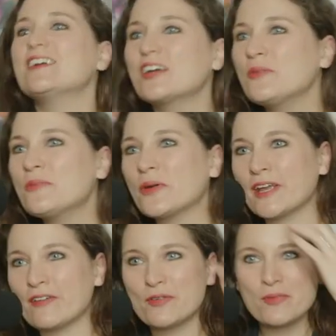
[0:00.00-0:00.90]
Good
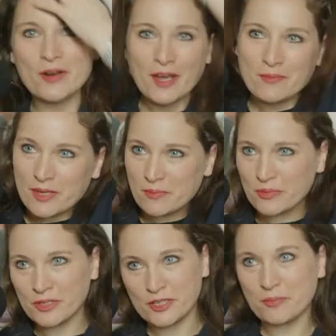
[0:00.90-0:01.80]
morning, everyone. I'm
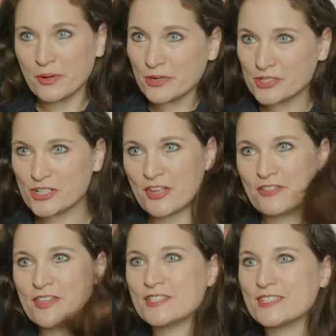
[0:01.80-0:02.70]
Kimberly DiPersia.
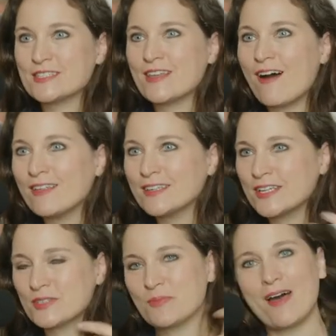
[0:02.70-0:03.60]
This is the
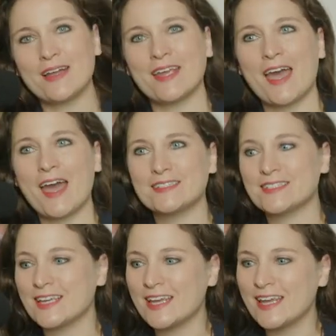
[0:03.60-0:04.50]
Holidays
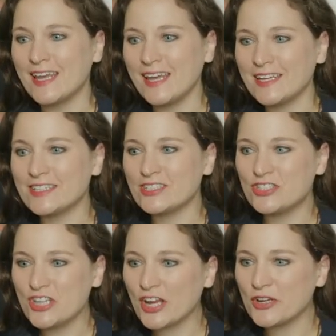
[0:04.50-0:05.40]
Podcast. It is
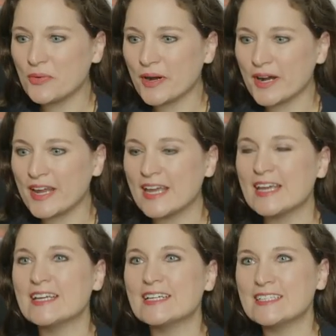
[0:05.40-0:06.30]
January
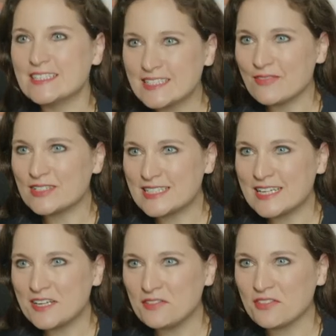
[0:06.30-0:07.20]

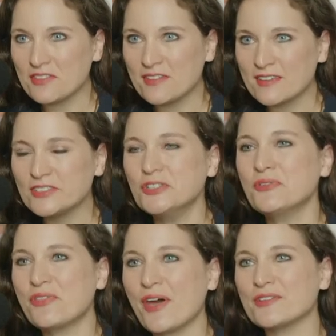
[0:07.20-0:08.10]
17th,
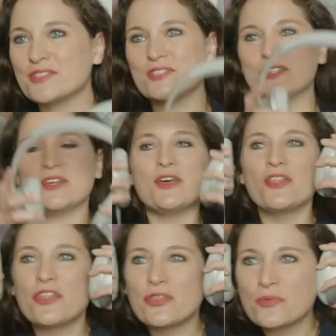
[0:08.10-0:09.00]

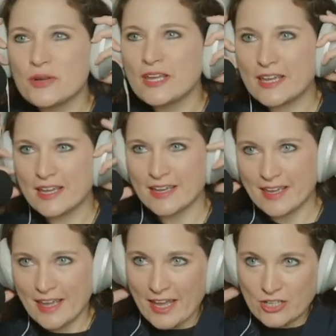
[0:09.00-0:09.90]
2003,
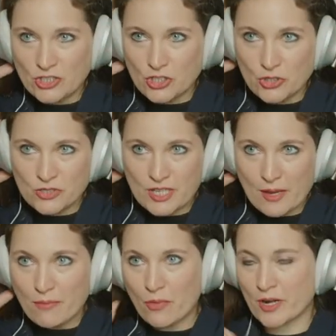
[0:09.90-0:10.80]
a Tuesday
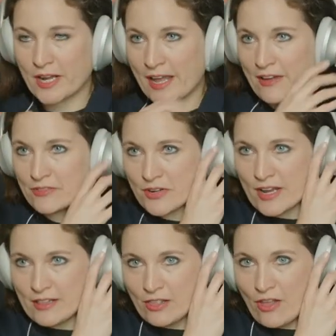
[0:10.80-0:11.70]
morning after
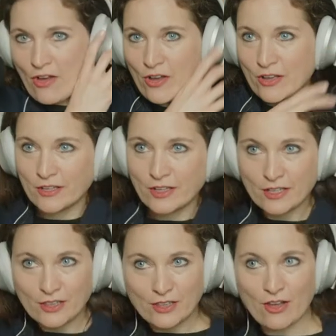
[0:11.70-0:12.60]
a long,
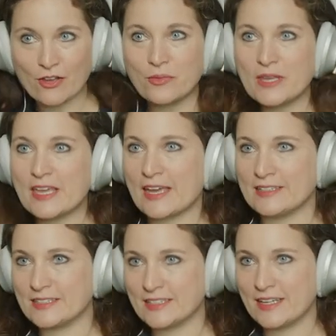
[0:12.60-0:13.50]
long
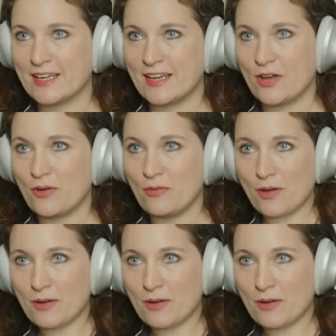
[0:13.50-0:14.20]
weekend. Woo!